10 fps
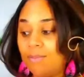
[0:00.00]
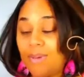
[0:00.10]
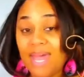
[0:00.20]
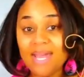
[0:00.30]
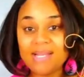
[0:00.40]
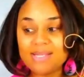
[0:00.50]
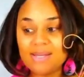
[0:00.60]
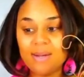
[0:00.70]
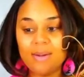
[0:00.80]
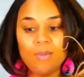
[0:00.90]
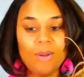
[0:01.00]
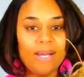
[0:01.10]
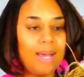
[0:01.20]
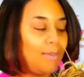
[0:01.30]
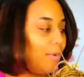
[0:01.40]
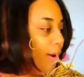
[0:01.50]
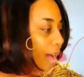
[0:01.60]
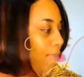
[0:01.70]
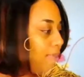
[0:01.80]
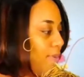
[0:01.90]
base, why not
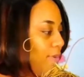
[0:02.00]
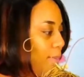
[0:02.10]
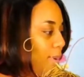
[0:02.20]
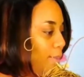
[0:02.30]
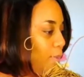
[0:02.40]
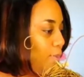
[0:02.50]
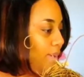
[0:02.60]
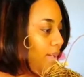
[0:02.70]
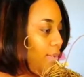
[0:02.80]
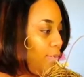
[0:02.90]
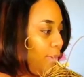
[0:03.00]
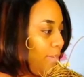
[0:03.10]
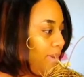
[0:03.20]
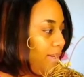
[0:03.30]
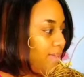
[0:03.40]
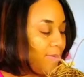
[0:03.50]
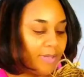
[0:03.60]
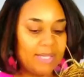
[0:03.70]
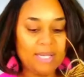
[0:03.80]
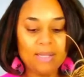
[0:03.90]
grab some of our bumblebee ribbon? So we're
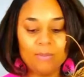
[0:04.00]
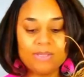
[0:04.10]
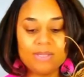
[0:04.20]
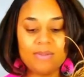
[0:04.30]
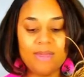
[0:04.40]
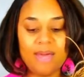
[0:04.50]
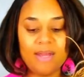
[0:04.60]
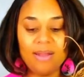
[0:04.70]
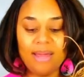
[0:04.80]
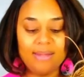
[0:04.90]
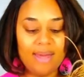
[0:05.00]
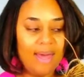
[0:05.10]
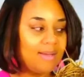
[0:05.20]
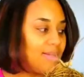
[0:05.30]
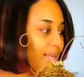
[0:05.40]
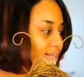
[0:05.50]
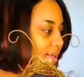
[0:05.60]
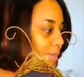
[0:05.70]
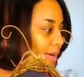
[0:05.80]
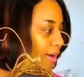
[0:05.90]
going to end with some of that. Y'all like that? So that's
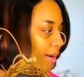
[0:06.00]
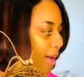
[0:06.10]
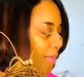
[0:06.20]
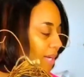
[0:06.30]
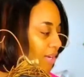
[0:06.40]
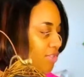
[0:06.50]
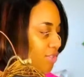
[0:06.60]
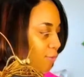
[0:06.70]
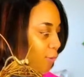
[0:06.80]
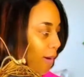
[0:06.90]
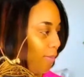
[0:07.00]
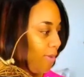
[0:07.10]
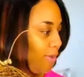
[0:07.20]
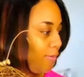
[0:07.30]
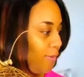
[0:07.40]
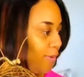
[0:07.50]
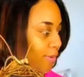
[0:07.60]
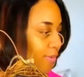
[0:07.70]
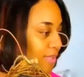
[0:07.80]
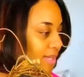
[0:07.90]
going to be our combination for our beautiful
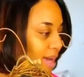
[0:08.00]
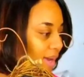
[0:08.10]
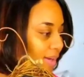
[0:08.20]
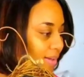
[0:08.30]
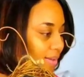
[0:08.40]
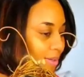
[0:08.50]
little design.